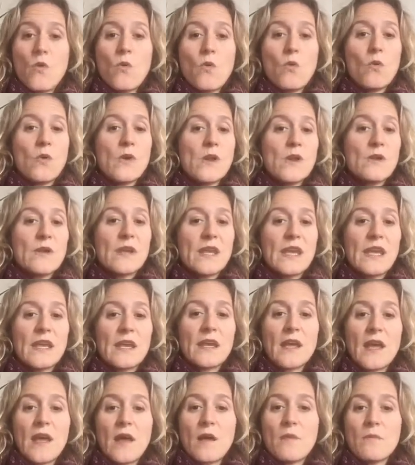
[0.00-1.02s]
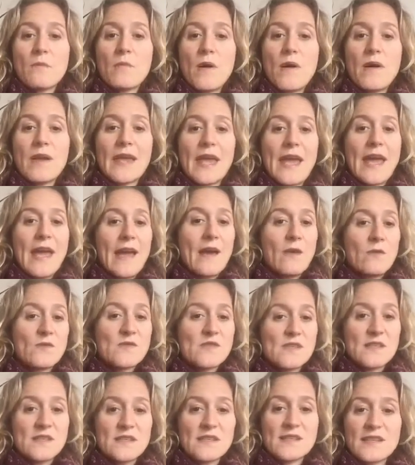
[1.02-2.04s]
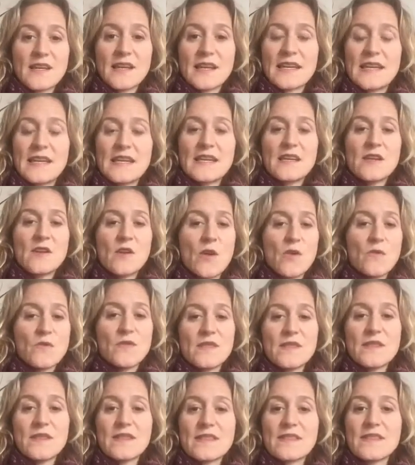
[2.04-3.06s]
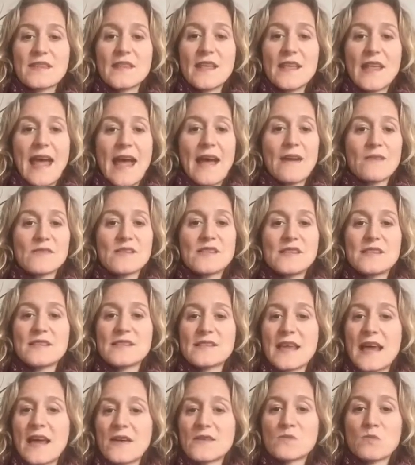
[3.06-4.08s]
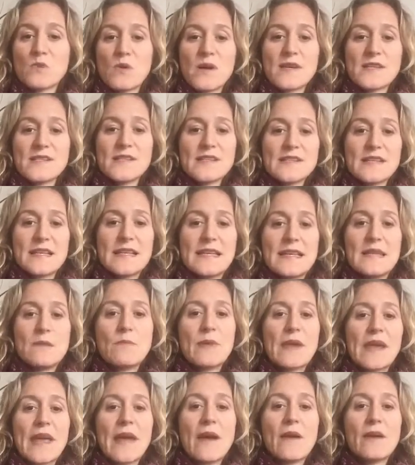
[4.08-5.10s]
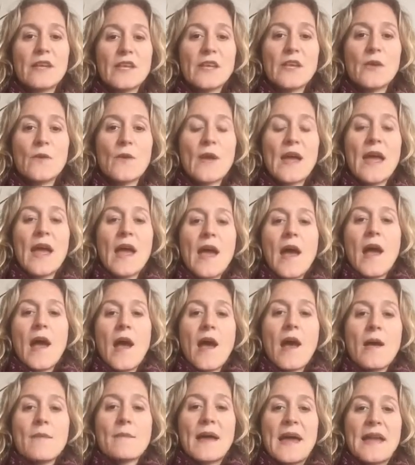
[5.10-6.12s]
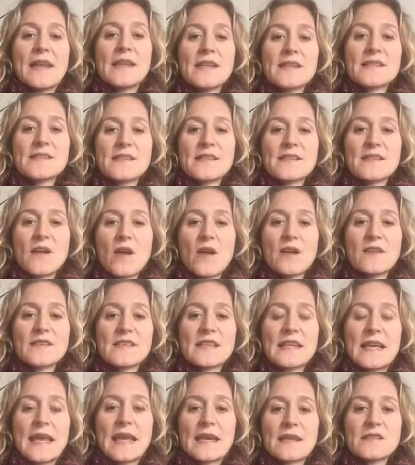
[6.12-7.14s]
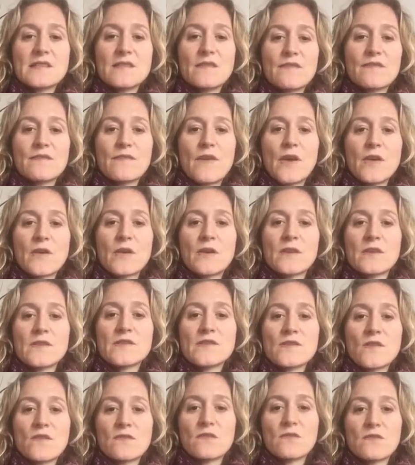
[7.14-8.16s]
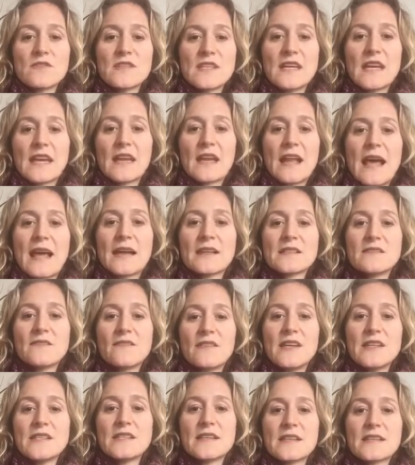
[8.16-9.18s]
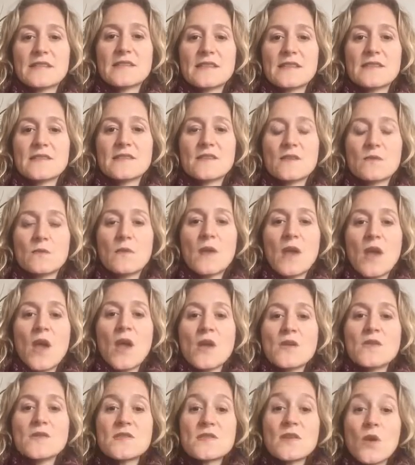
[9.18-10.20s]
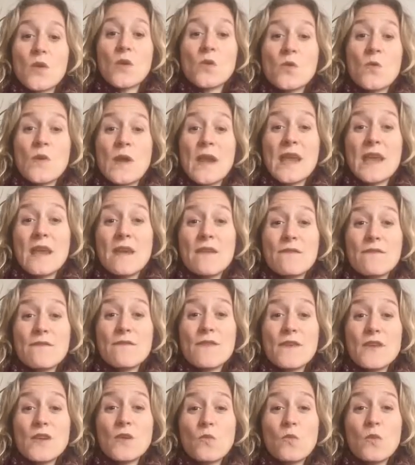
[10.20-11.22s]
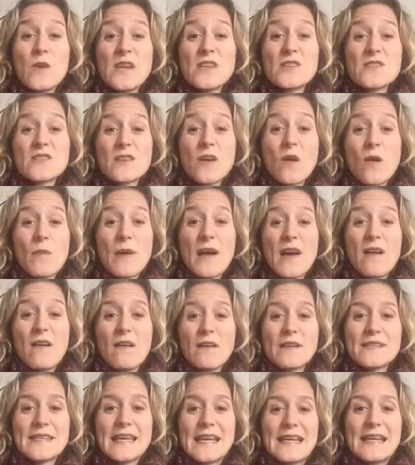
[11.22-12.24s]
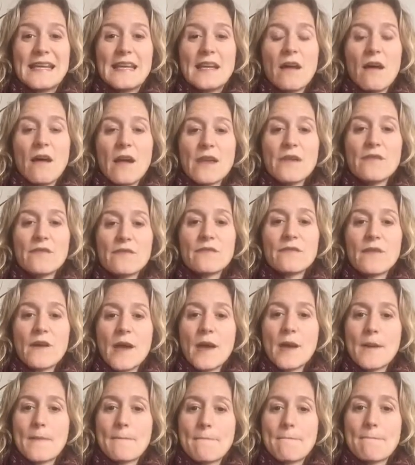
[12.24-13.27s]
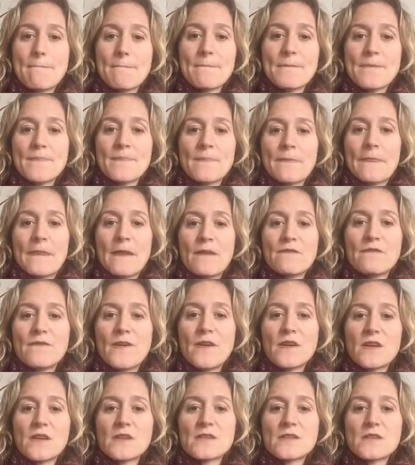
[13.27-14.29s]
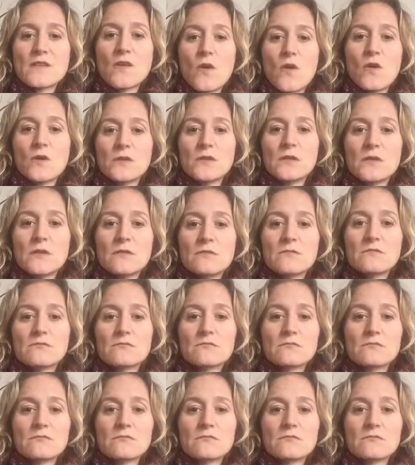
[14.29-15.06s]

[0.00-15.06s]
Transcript: Or you're looking at buying a house and suddenly, the houses and house prices are leaping out at you. And it's this kind of selective focus of the reticular activating system. So if we just go about our daily life focused on